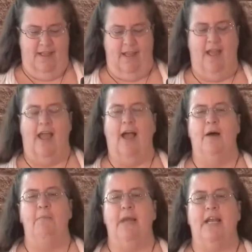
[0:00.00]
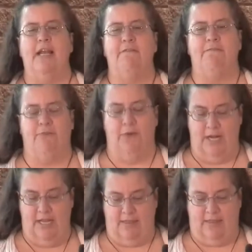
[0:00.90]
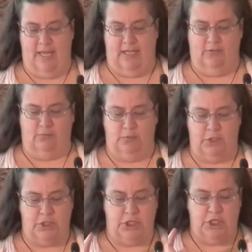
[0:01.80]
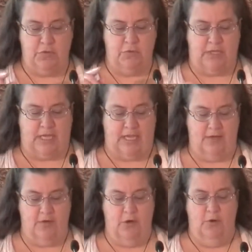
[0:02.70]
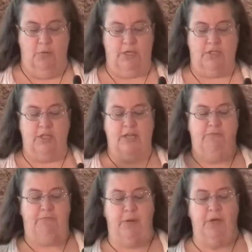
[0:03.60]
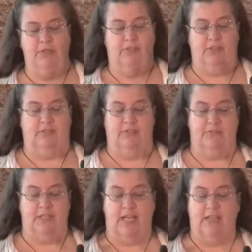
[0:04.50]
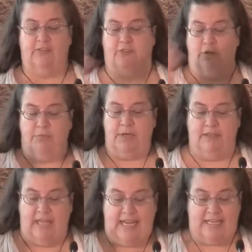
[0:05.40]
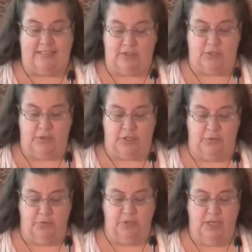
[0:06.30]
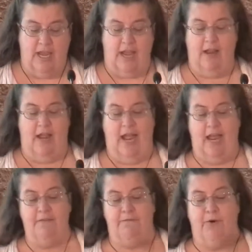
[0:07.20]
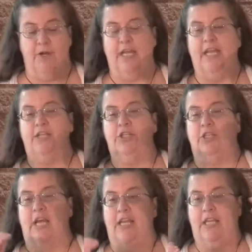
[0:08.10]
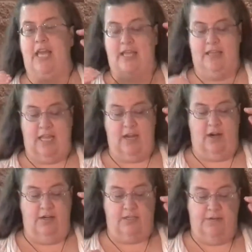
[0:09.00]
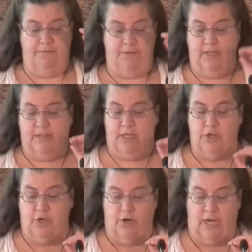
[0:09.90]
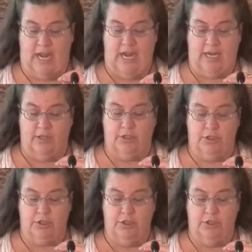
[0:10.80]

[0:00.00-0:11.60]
How many free things would you get? We should give bonuses if the guests aren't related to you, and for each decade they are different than your age.